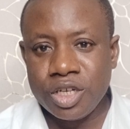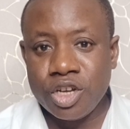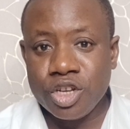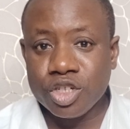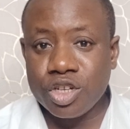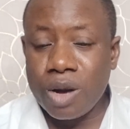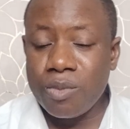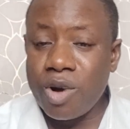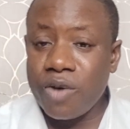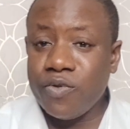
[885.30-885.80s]

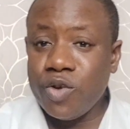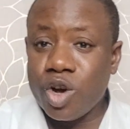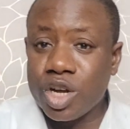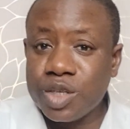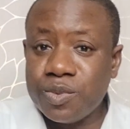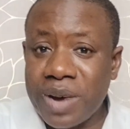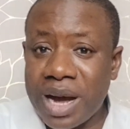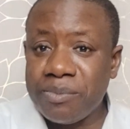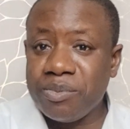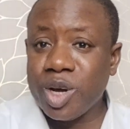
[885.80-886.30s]
Some of you
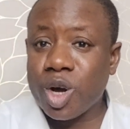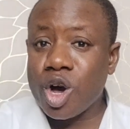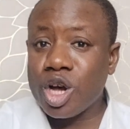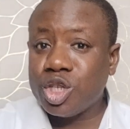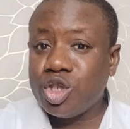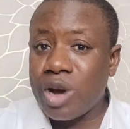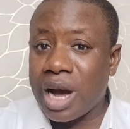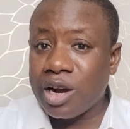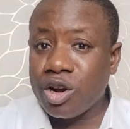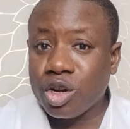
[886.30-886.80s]
husband,
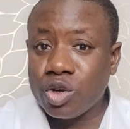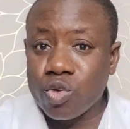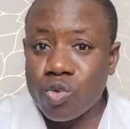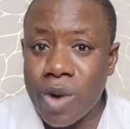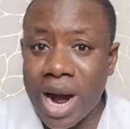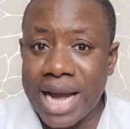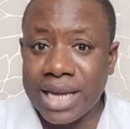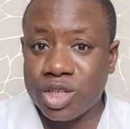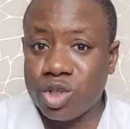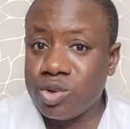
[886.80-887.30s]
because you are not
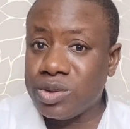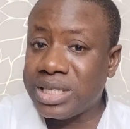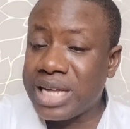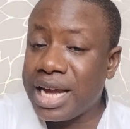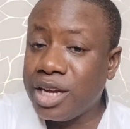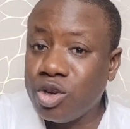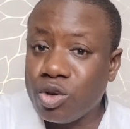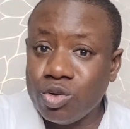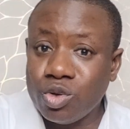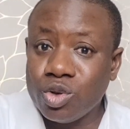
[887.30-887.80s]
wise, you
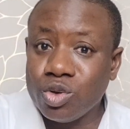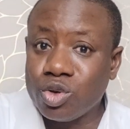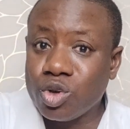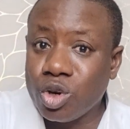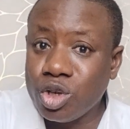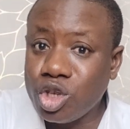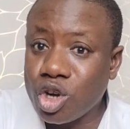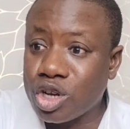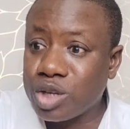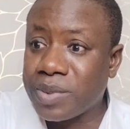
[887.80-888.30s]

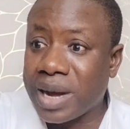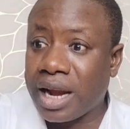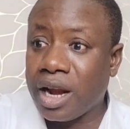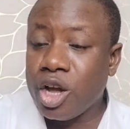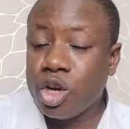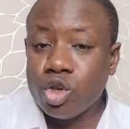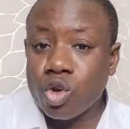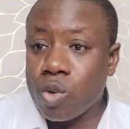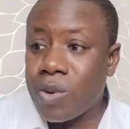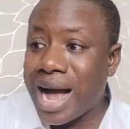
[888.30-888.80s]
told your husband
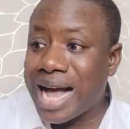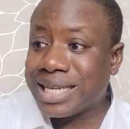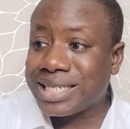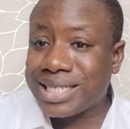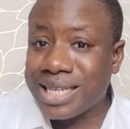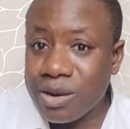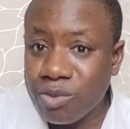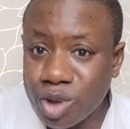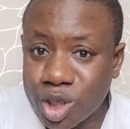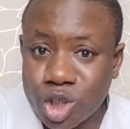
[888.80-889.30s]
to go and
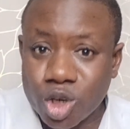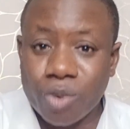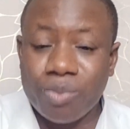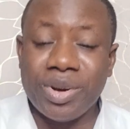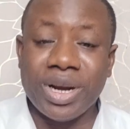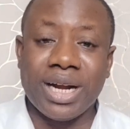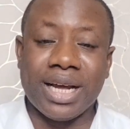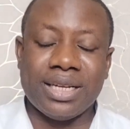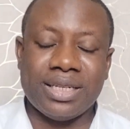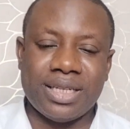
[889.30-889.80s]
stay with your
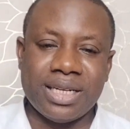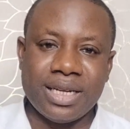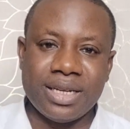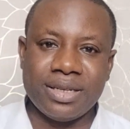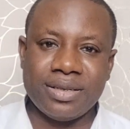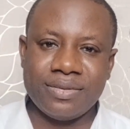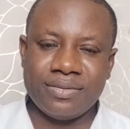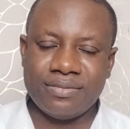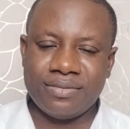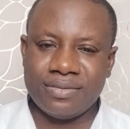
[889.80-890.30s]
parent.
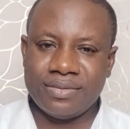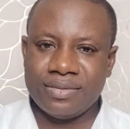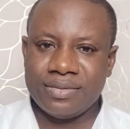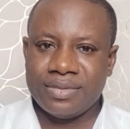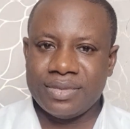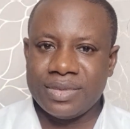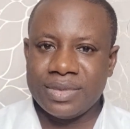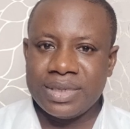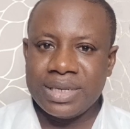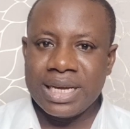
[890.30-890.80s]

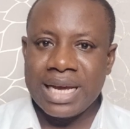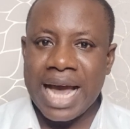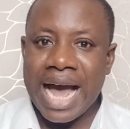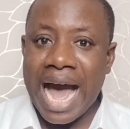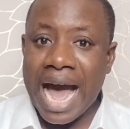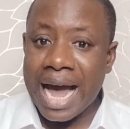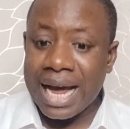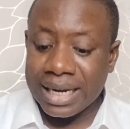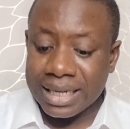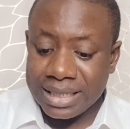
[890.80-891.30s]

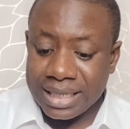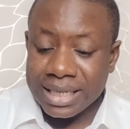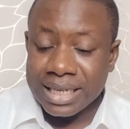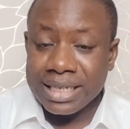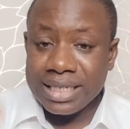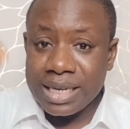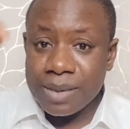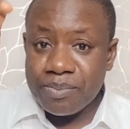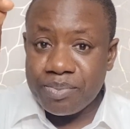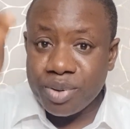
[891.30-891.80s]
And
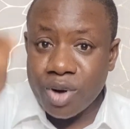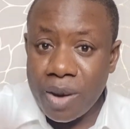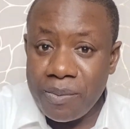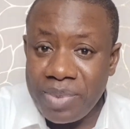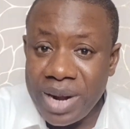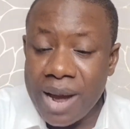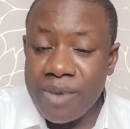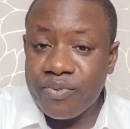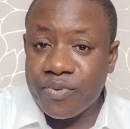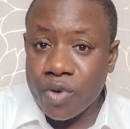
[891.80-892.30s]
the
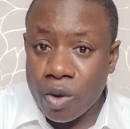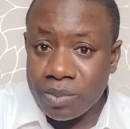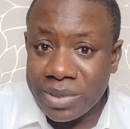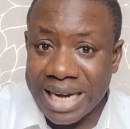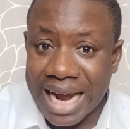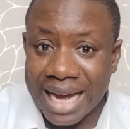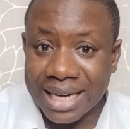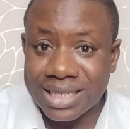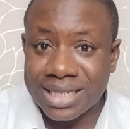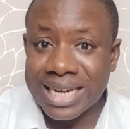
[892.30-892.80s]
problem from
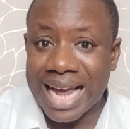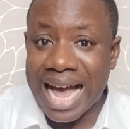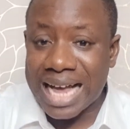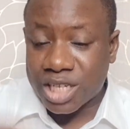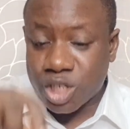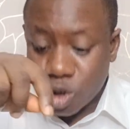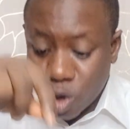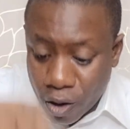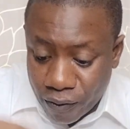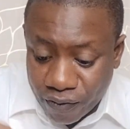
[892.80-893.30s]
that
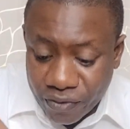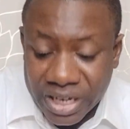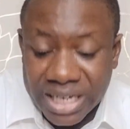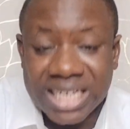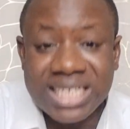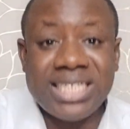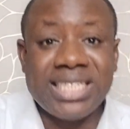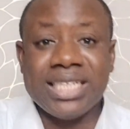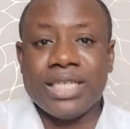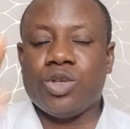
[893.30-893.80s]
has not
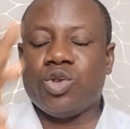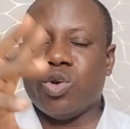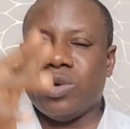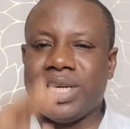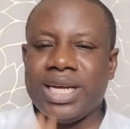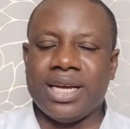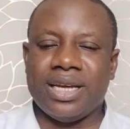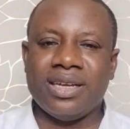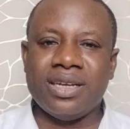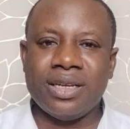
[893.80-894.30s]
finished it
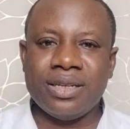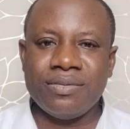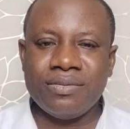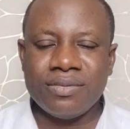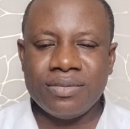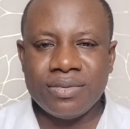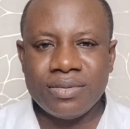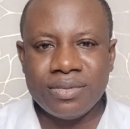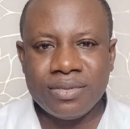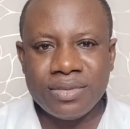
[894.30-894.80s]
today.
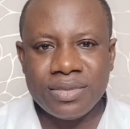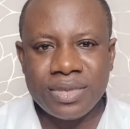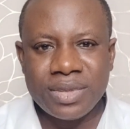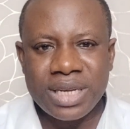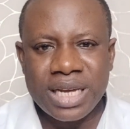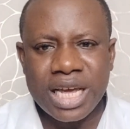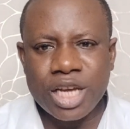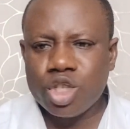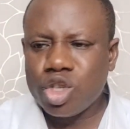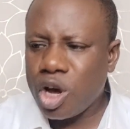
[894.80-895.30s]

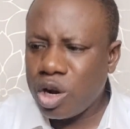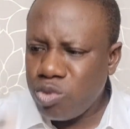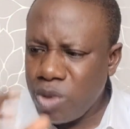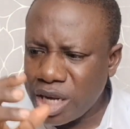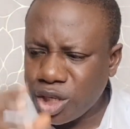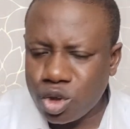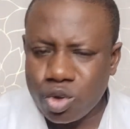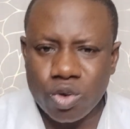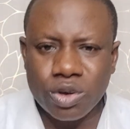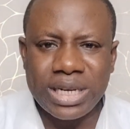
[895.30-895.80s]
It's
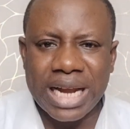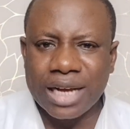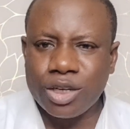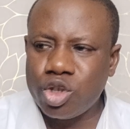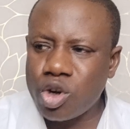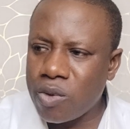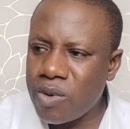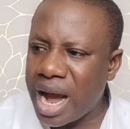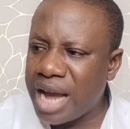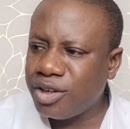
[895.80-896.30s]
always good that
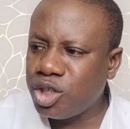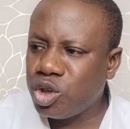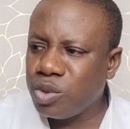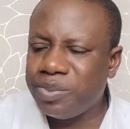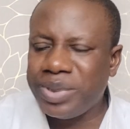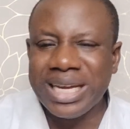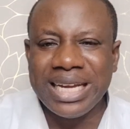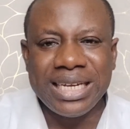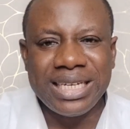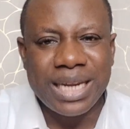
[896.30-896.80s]
your wife
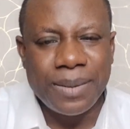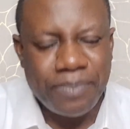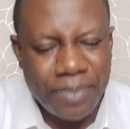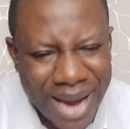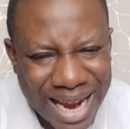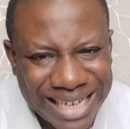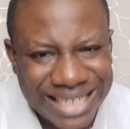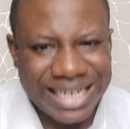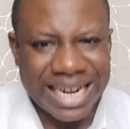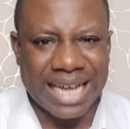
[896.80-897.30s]
should be
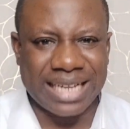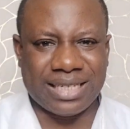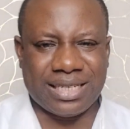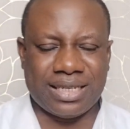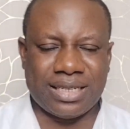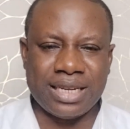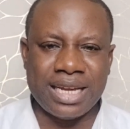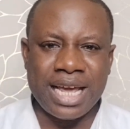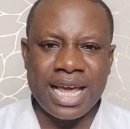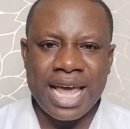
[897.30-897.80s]

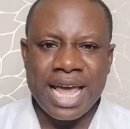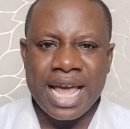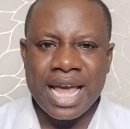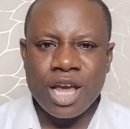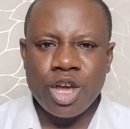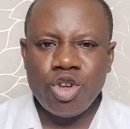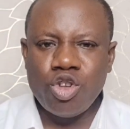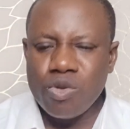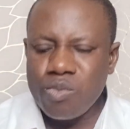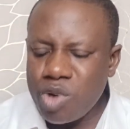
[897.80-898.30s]
independent.
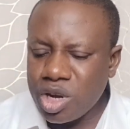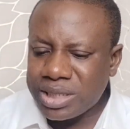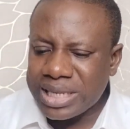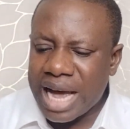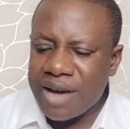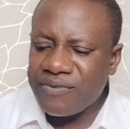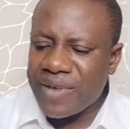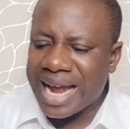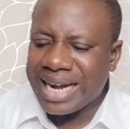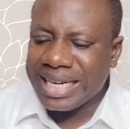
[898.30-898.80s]
You must
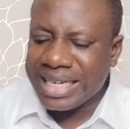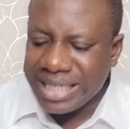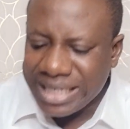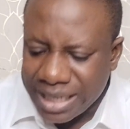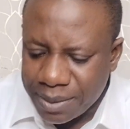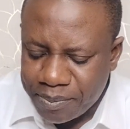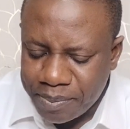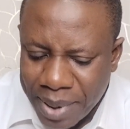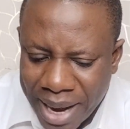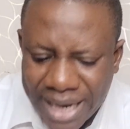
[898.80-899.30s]
have an
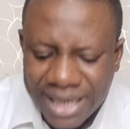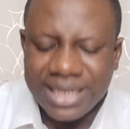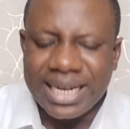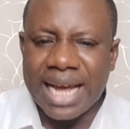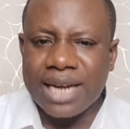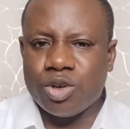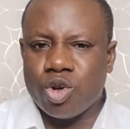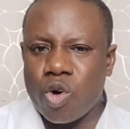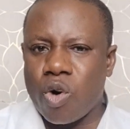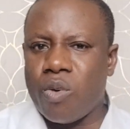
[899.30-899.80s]

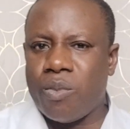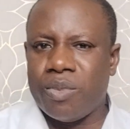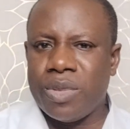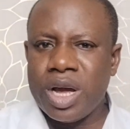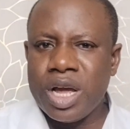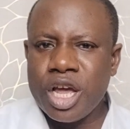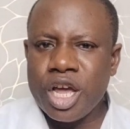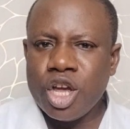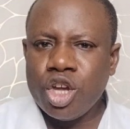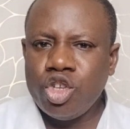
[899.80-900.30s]
independent home.